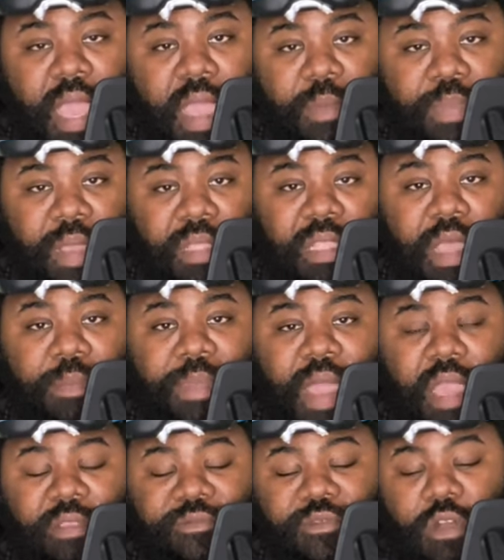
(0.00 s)
and picked up
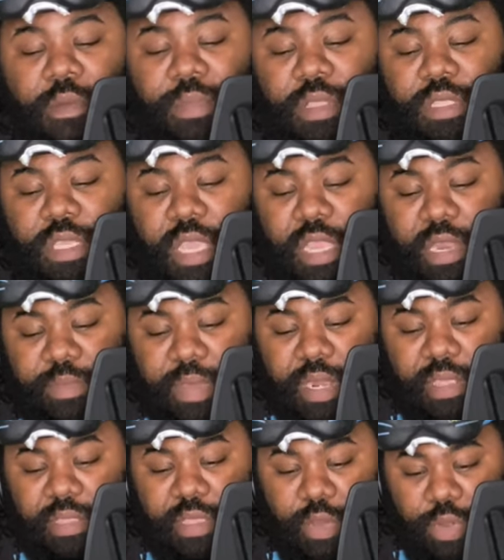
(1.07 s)
by his former team, the
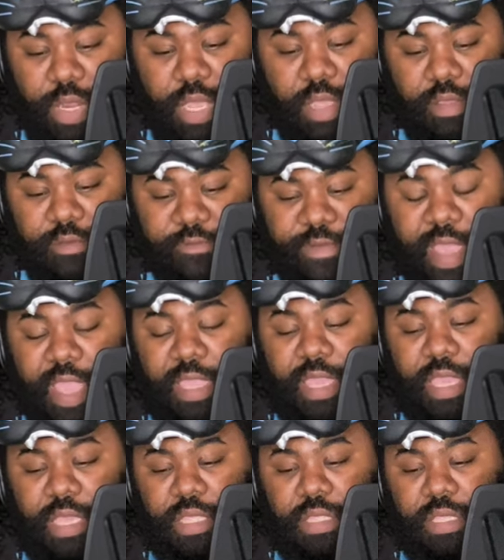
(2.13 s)
Minnesota
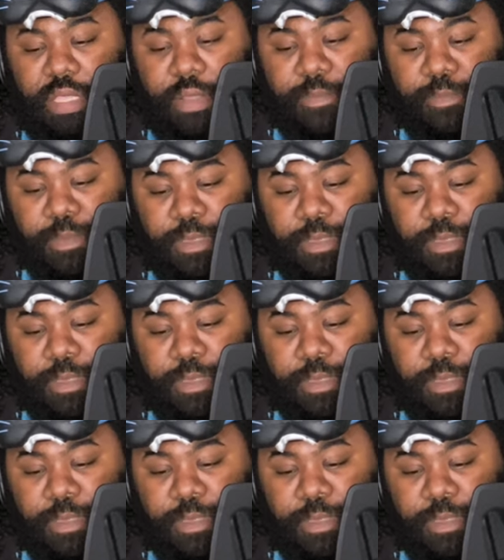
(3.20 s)
Vikings.